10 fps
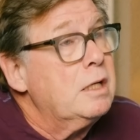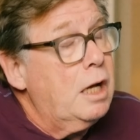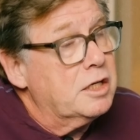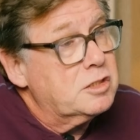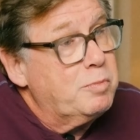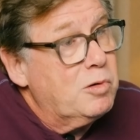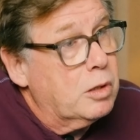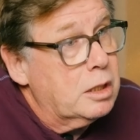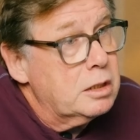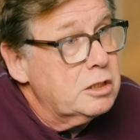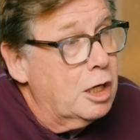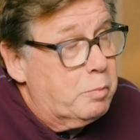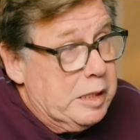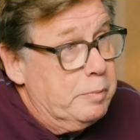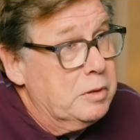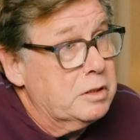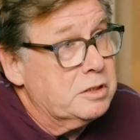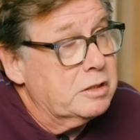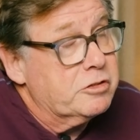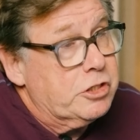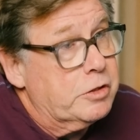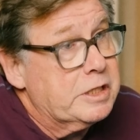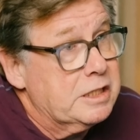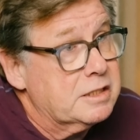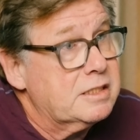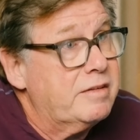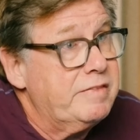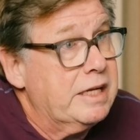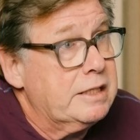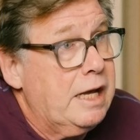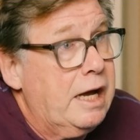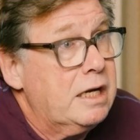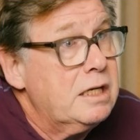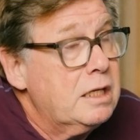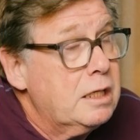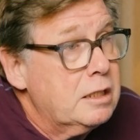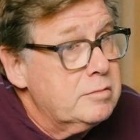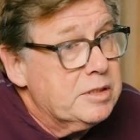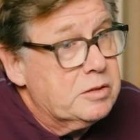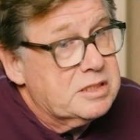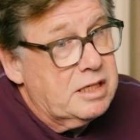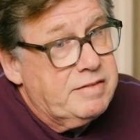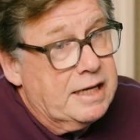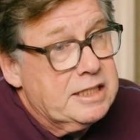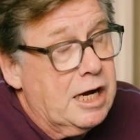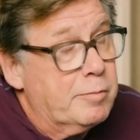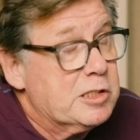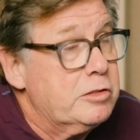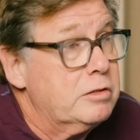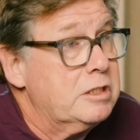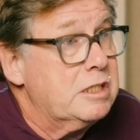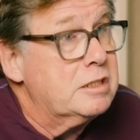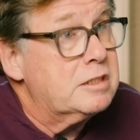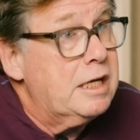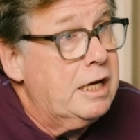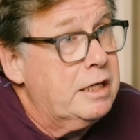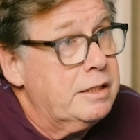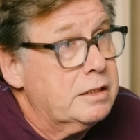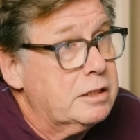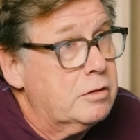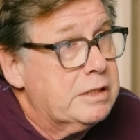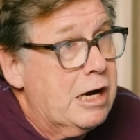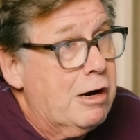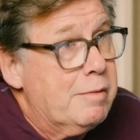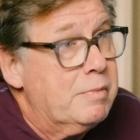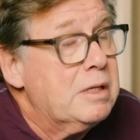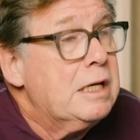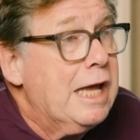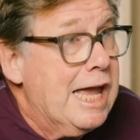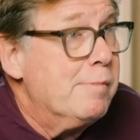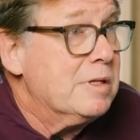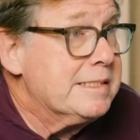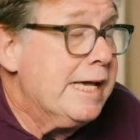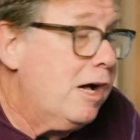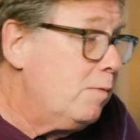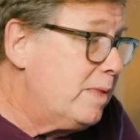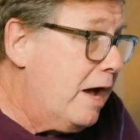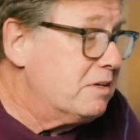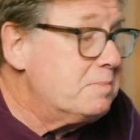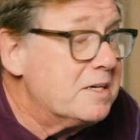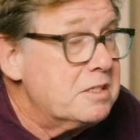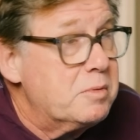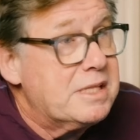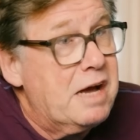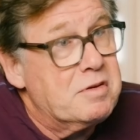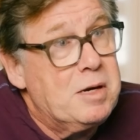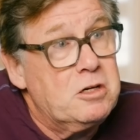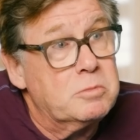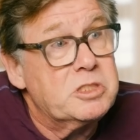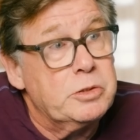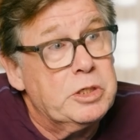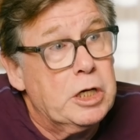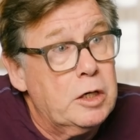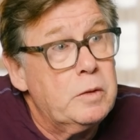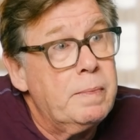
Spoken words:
I support young people in their journey and stuff like that because I've had the opportunities and, you know, now I'm able to help now, especially with having my home studio.